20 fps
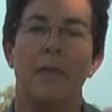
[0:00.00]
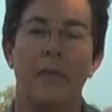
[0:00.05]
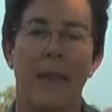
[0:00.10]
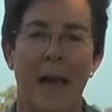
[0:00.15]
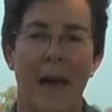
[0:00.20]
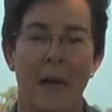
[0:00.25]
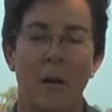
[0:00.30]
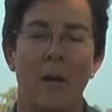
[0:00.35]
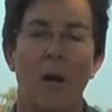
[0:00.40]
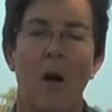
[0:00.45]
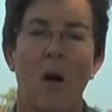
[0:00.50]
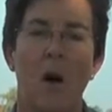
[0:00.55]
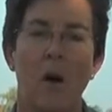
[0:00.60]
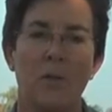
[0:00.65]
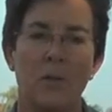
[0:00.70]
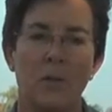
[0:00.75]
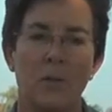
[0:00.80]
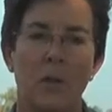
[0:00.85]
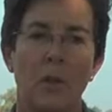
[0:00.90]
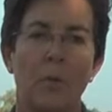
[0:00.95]
That
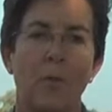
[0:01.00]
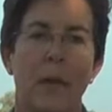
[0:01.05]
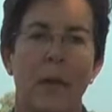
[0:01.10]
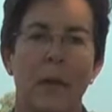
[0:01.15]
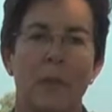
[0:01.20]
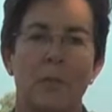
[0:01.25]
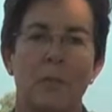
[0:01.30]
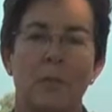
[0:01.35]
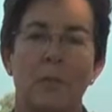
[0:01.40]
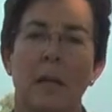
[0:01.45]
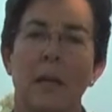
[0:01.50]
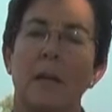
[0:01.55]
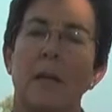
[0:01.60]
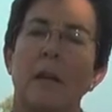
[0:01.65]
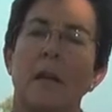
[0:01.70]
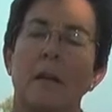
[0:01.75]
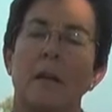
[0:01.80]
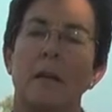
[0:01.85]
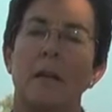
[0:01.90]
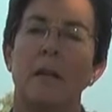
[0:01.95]
also makes
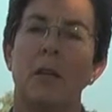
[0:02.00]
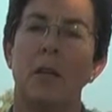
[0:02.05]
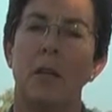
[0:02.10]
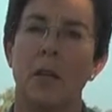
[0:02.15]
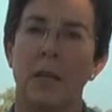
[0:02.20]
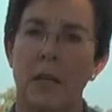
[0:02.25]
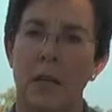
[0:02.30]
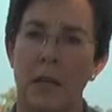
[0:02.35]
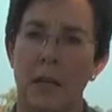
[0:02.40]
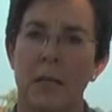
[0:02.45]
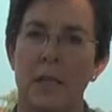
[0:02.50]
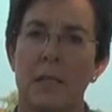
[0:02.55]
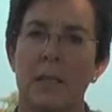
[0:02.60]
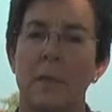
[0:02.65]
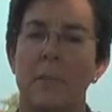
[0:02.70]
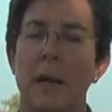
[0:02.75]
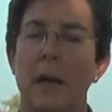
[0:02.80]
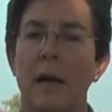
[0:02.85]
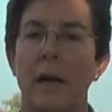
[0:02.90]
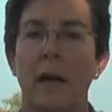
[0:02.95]
me curious
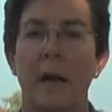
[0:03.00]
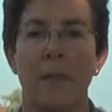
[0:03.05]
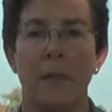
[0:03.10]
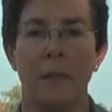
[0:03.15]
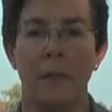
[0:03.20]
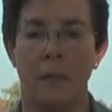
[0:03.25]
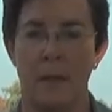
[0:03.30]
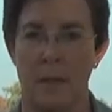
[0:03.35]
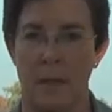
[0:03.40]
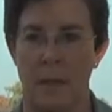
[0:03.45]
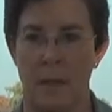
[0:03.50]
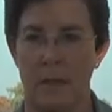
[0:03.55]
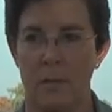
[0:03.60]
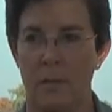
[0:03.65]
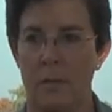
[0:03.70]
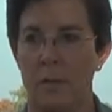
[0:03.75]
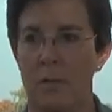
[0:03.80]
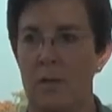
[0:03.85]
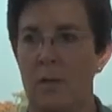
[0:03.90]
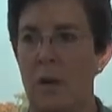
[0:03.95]
about other
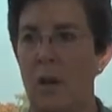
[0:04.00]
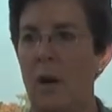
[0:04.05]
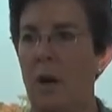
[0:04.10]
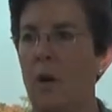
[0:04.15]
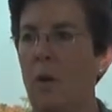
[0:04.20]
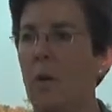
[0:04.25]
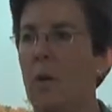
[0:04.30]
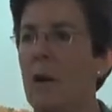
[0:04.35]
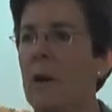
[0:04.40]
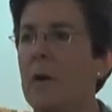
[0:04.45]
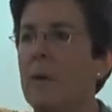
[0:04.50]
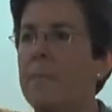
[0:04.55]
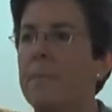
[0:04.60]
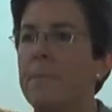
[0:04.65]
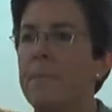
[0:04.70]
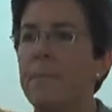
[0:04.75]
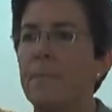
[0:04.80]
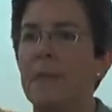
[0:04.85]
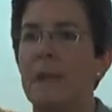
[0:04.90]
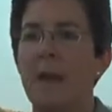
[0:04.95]
things. So
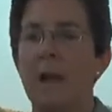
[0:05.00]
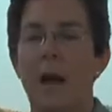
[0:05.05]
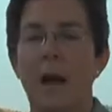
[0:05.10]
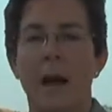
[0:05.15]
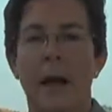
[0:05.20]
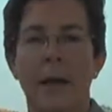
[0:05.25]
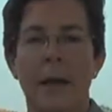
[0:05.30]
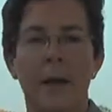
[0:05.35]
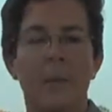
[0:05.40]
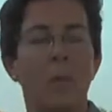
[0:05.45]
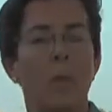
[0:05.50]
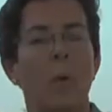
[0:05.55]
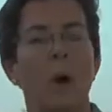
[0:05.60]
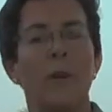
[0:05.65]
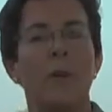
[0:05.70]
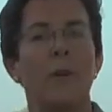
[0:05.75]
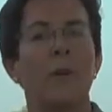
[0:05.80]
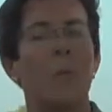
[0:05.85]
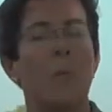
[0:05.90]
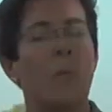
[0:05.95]
I
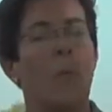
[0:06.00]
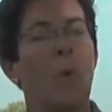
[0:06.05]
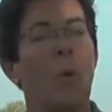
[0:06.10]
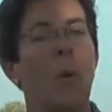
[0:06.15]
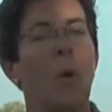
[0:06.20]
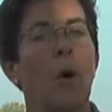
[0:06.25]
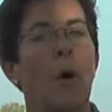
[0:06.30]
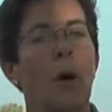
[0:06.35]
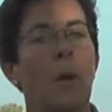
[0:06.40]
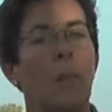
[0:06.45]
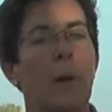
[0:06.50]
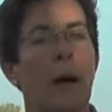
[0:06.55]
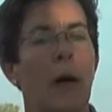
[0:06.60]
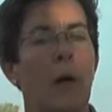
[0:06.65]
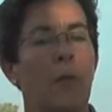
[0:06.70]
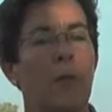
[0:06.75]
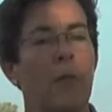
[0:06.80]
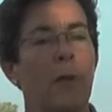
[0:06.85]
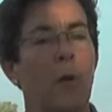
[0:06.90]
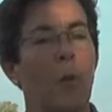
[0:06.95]
wonder more
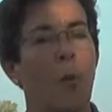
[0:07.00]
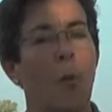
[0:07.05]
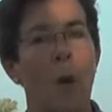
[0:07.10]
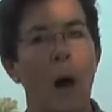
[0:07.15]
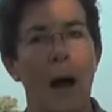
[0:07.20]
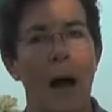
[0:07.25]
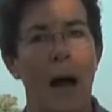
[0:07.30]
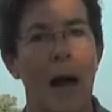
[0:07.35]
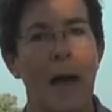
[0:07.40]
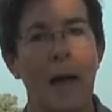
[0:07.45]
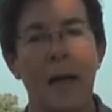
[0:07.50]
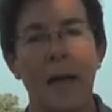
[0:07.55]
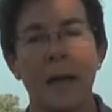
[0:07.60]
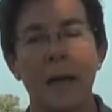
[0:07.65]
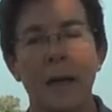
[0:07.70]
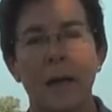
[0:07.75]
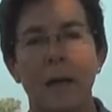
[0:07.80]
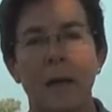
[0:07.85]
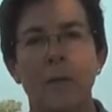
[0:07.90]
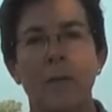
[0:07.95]
about the why
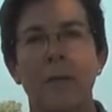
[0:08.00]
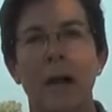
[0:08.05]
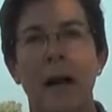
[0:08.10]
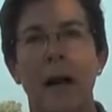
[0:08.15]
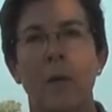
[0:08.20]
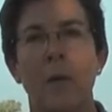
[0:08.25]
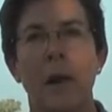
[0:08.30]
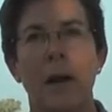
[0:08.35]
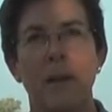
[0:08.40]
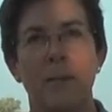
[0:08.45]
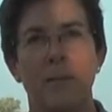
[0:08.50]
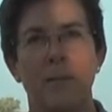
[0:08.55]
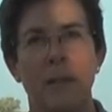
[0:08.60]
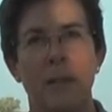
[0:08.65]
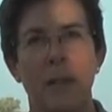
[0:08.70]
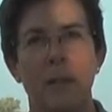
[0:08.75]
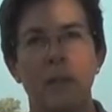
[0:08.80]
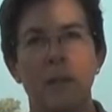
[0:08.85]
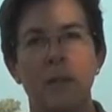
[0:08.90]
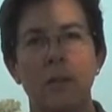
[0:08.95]
of how I
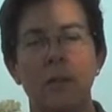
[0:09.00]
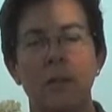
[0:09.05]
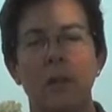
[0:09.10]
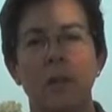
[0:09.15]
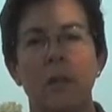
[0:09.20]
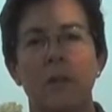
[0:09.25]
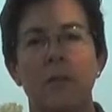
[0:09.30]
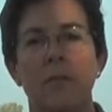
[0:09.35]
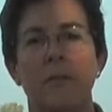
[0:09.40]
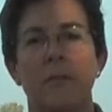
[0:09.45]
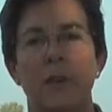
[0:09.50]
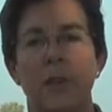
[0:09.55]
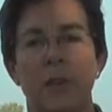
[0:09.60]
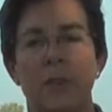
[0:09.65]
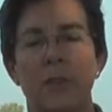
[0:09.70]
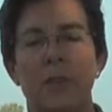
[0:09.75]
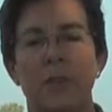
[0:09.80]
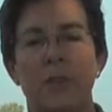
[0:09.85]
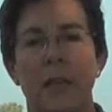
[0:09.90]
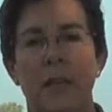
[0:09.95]
feel
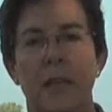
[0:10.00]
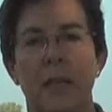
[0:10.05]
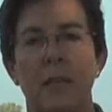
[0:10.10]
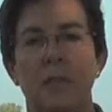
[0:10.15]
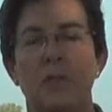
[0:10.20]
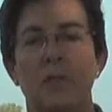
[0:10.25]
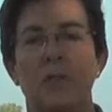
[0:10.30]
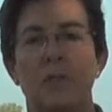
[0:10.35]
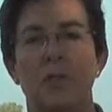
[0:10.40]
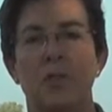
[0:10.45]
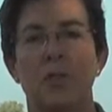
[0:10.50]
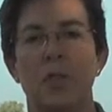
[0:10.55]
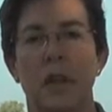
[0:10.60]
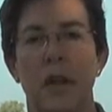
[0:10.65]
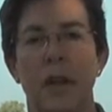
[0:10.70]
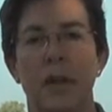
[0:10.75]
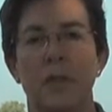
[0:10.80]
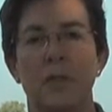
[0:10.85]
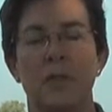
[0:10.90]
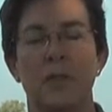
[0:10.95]
versus
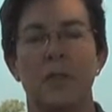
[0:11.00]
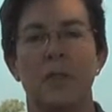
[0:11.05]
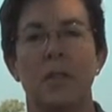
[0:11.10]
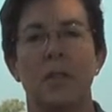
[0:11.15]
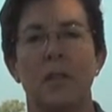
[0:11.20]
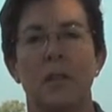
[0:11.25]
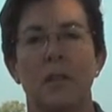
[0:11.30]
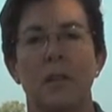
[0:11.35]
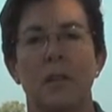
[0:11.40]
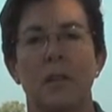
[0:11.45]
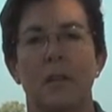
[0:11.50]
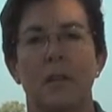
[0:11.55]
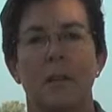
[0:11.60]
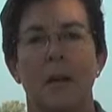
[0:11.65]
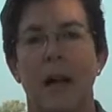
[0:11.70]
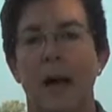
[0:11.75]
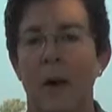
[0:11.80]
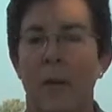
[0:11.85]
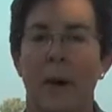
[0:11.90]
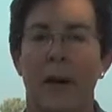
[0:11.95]
just
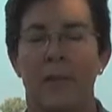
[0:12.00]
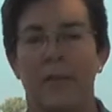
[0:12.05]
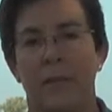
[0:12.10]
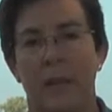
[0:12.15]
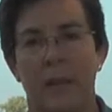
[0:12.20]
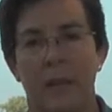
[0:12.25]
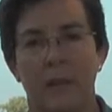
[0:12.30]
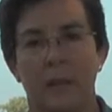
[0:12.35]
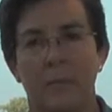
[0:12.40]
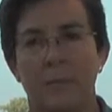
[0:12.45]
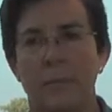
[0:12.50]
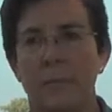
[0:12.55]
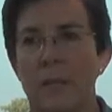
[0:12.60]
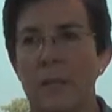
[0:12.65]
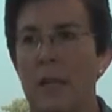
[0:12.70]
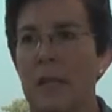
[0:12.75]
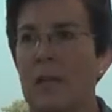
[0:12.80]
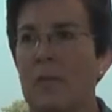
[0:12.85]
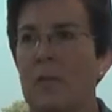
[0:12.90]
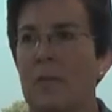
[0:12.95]
how I feel.
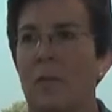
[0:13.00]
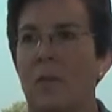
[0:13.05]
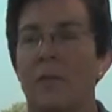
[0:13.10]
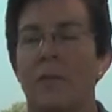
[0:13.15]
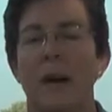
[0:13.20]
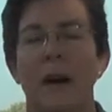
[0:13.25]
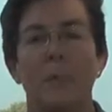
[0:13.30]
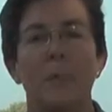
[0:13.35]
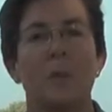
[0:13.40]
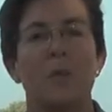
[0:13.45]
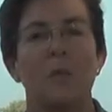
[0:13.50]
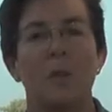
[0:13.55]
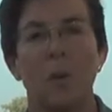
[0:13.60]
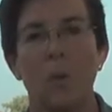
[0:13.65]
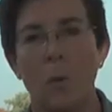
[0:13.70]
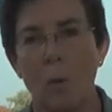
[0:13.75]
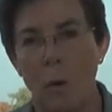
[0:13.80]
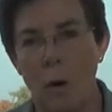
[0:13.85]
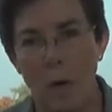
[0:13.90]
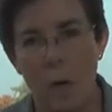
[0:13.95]
So if I'm
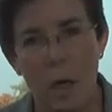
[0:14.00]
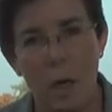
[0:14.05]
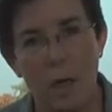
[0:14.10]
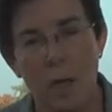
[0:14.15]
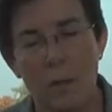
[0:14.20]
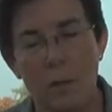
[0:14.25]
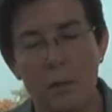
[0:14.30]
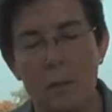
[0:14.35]
sore,